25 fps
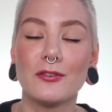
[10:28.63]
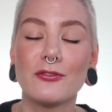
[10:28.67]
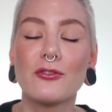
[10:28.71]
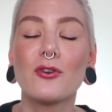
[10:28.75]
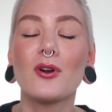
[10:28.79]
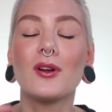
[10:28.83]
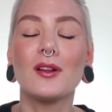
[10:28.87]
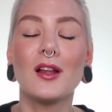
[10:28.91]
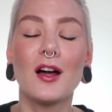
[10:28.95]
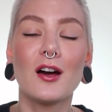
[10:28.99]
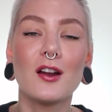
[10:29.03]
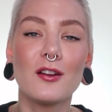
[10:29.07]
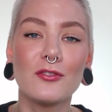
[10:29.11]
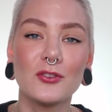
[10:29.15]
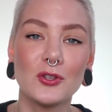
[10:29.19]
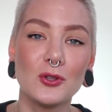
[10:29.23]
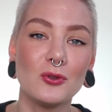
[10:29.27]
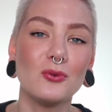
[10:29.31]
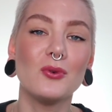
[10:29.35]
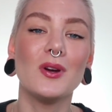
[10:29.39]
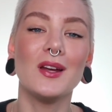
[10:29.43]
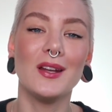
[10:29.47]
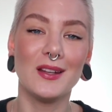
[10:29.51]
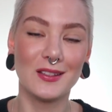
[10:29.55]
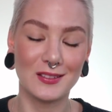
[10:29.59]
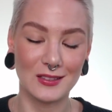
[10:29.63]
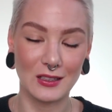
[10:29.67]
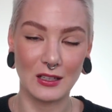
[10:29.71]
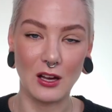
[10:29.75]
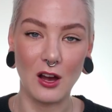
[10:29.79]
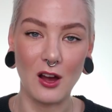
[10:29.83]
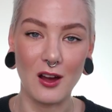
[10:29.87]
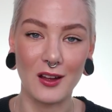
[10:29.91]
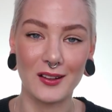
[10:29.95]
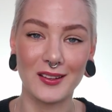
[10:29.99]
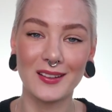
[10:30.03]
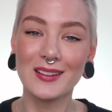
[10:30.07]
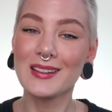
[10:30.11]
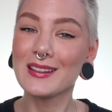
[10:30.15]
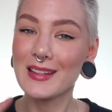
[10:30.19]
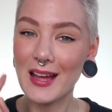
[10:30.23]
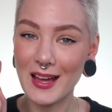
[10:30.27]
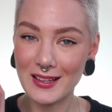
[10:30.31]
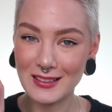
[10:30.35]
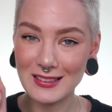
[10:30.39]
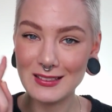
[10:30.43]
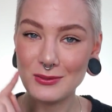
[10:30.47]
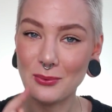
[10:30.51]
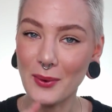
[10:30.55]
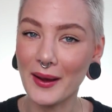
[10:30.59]
For a lot of you, it is a con, and
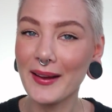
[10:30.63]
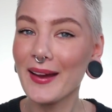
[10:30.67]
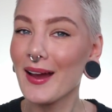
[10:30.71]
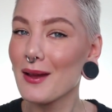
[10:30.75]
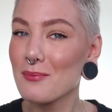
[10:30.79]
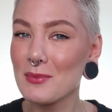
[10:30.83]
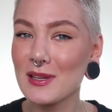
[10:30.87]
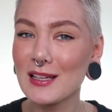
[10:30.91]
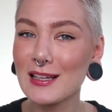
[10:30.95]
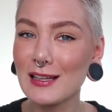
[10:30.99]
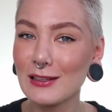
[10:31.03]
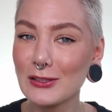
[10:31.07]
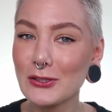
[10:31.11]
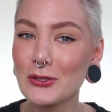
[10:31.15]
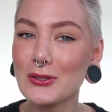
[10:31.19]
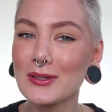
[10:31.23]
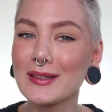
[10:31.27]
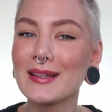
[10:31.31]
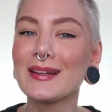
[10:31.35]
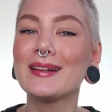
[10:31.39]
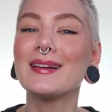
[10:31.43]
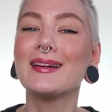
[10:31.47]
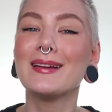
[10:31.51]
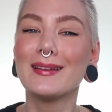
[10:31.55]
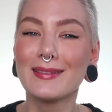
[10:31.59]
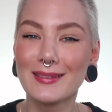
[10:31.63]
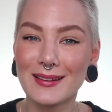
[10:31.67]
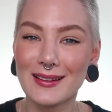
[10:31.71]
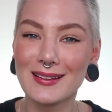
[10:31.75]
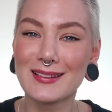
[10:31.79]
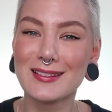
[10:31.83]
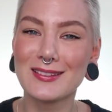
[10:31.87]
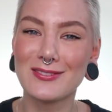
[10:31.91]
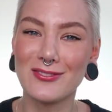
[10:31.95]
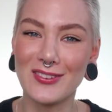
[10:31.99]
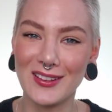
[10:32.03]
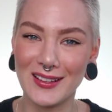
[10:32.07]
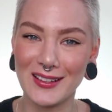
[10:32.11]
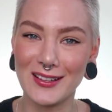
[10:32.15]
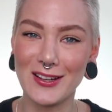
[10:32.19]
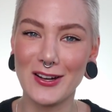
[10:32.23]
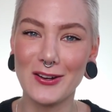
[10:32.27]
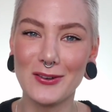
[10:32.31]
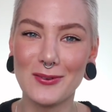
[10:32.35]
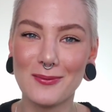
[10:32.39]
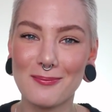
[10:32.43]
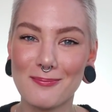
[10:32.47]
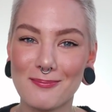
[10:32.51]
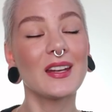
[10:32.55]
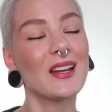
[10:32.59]
that's why I'm including it in this
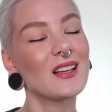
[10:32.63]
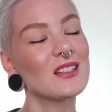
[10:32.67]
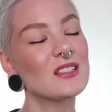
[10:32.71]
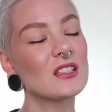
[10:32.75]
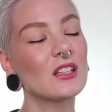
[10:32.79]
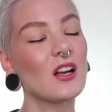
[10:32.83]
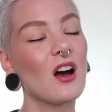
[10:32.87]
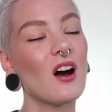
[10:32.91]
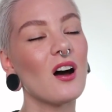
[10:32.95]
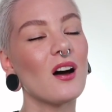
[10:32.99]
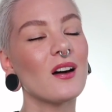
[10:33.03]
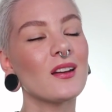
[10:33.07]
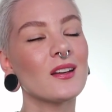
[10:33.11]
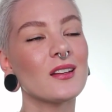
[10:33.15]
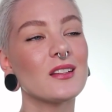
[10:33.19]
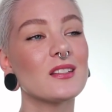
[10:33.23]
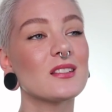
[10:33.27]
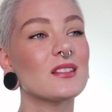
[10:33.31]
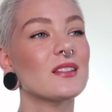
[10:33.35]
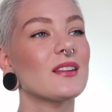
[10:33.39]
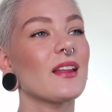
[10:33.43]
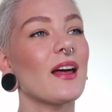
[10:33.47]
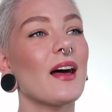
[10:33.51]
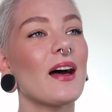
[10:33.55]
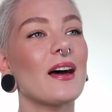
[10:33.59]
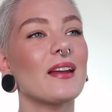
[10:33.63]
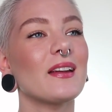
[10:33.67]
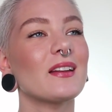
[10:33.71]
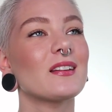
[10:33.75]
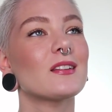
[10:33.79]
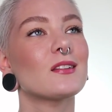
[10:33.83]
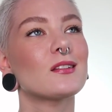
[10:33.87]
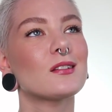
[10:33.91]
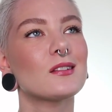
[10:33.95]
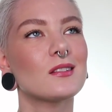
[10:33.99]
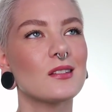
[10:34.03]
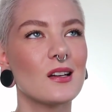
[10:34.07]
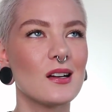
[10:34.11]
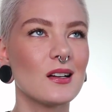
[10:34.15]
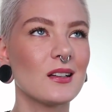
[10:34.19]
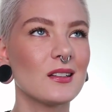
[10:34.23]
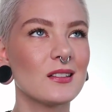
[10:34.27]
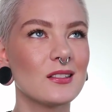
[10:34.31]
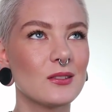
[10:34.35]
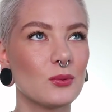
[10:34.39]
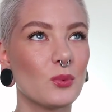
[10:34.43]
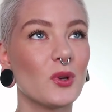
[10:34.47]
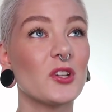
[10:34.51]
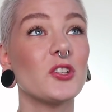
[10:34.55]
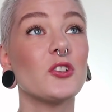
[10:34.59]
video. The next con is that it
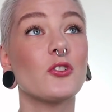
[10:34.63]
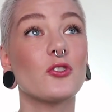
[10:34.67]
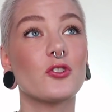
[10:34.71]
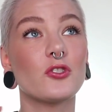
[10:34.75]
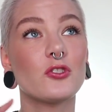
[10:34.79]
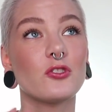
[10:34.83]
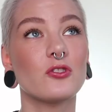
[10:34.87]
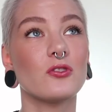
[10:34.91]
sucks when you're